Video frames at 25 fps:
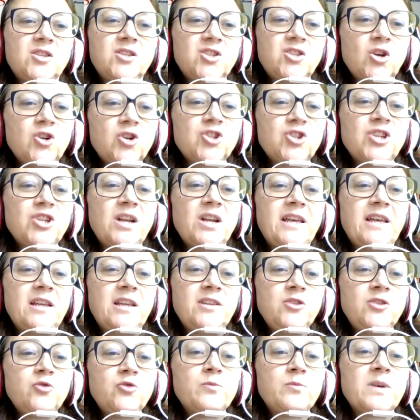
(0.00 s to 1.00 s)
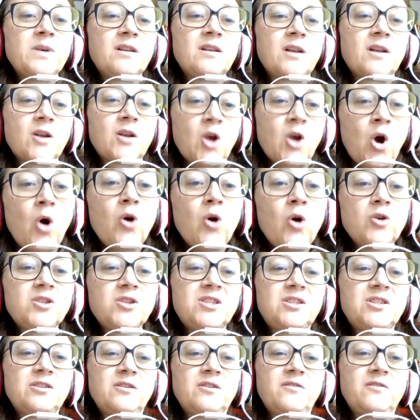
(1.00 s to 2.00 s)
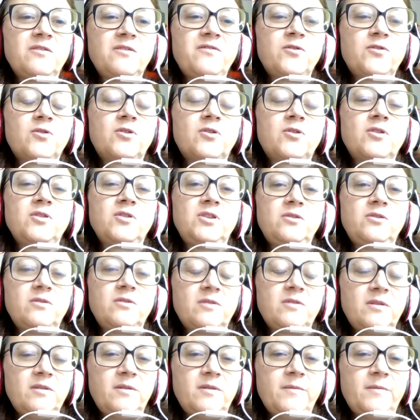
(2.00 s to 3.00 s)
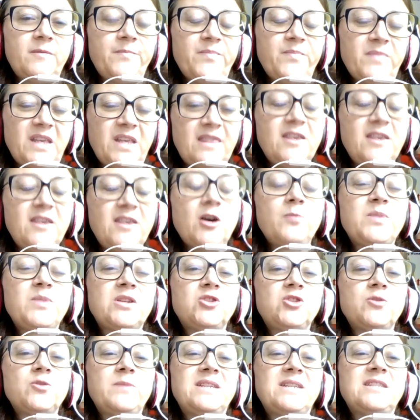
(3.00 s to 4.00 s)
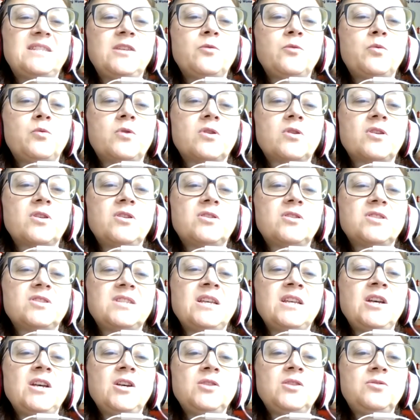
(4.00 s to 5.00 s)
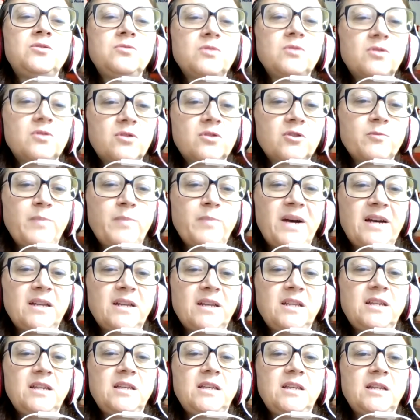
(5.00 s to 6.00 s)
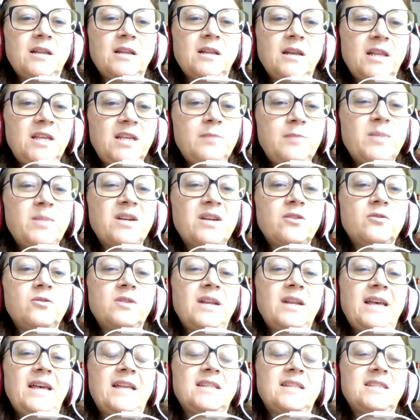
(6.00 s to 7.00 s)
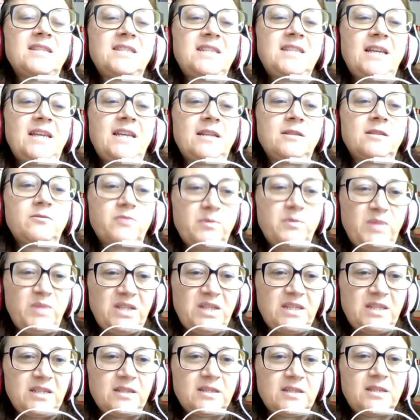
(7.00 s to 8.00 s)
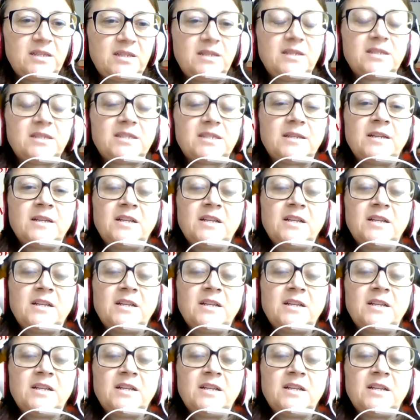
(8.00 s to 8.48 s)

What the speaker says: social and human cost for Ethiopian domestic workers to earn money in Lebanon and send remittances.